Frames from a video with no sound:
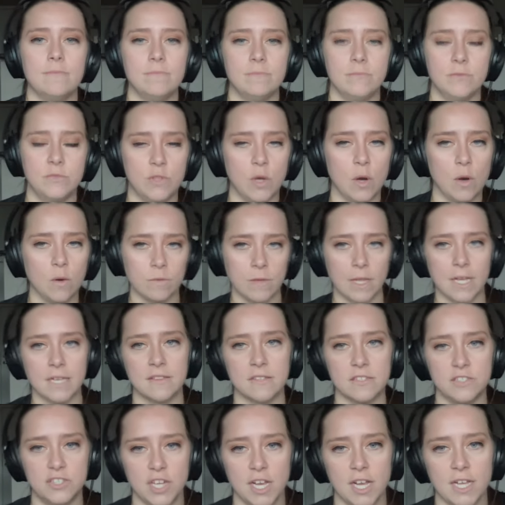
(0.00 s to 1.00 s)
Don't like the
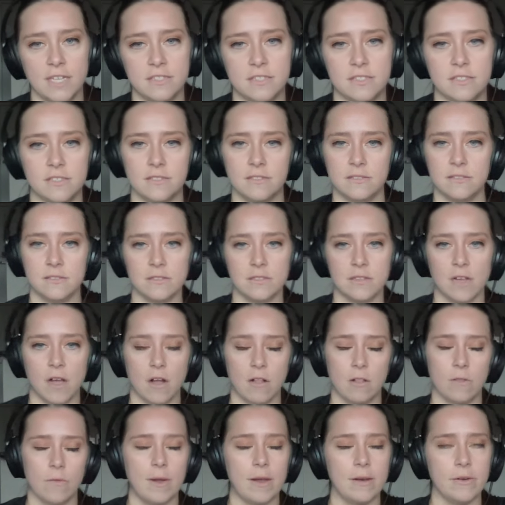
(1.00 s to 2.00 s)
Jets.
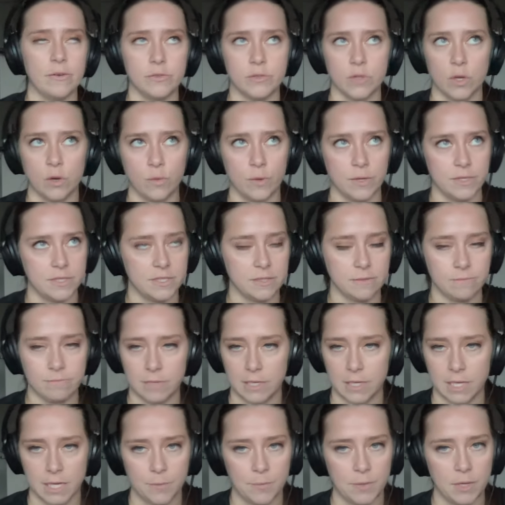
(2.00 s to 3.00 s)
Colorado is always
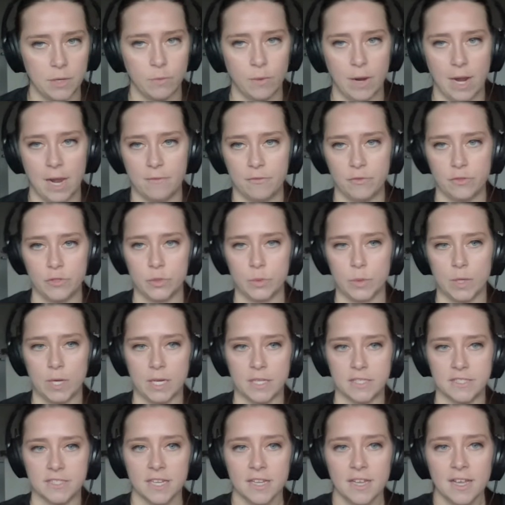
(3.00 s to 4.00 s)
going to be a rival to
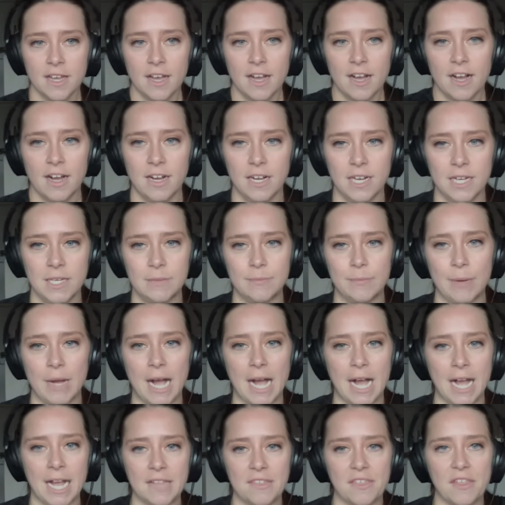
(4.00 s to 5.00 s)
us.
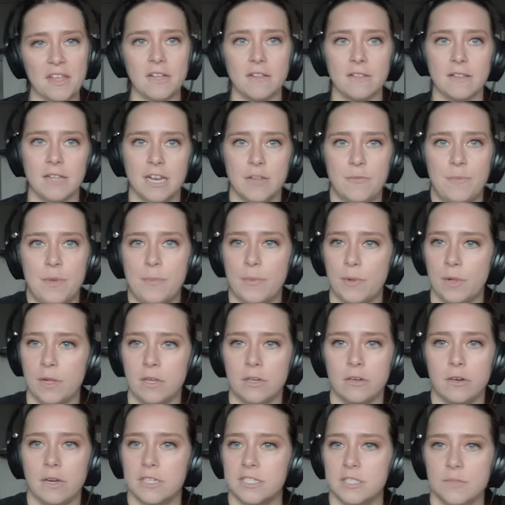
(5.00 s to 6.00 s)
I think a lot of people
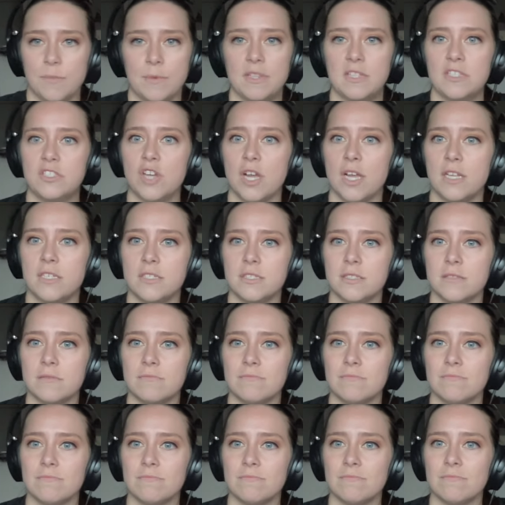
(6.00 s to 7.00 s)
underestimate the Jets.
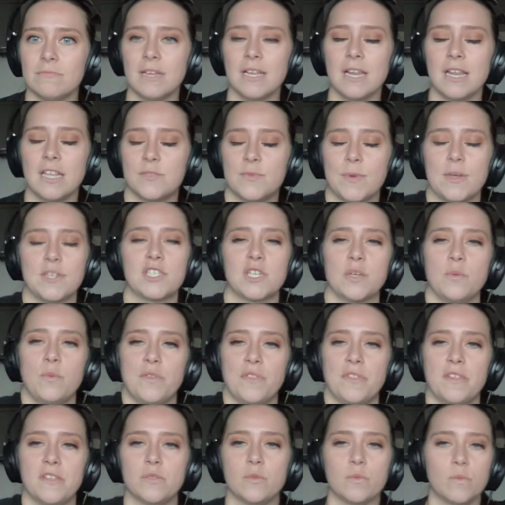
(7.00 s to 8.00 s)
And especially with
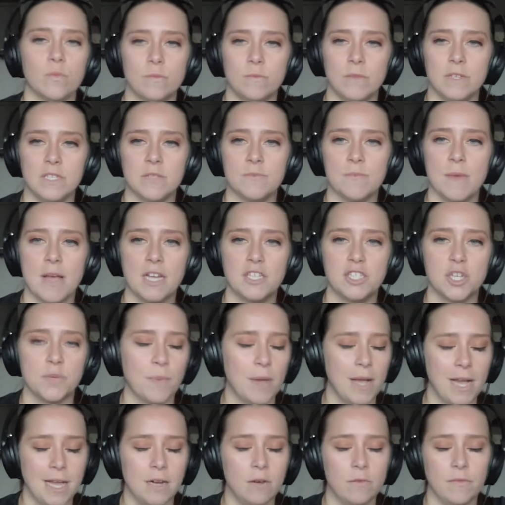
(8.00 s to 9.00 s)
this matchup,
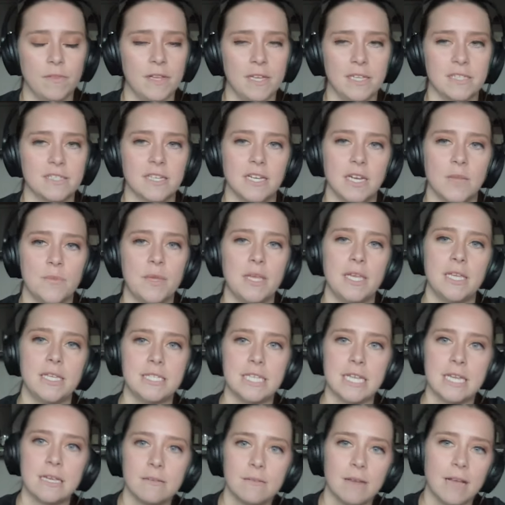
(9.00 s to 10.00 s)
I don't think it's going to be
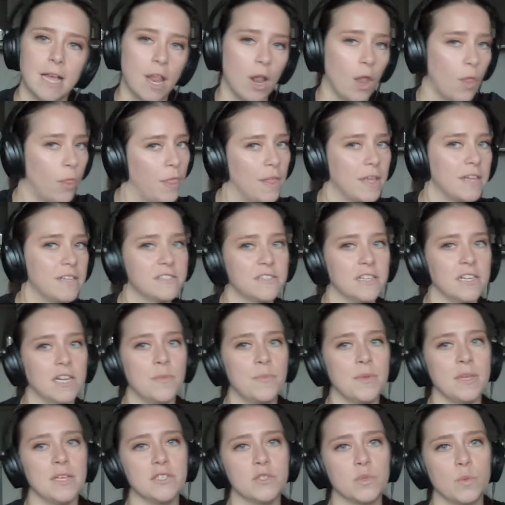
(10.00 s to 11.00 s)
easy. I don't think it's going to
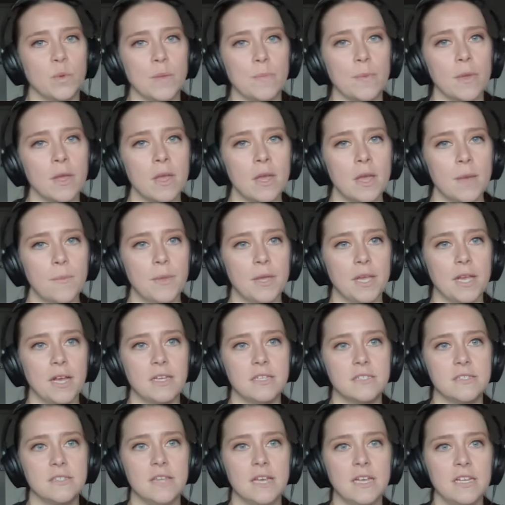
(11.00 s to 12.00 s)
be a sweep
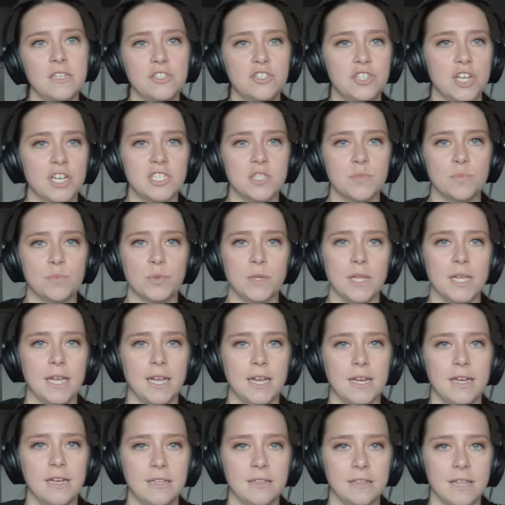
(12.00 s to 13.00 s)
because they just
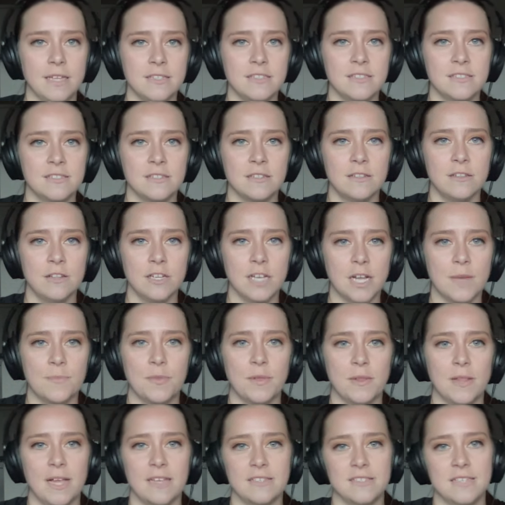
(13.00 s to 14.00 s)
played. Let's look up the
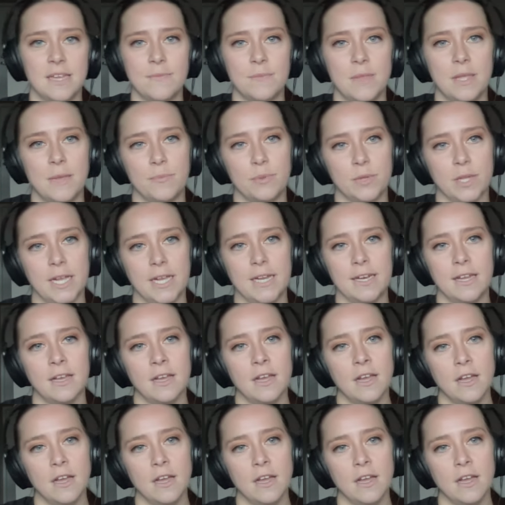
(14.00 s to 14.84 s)
last time they played.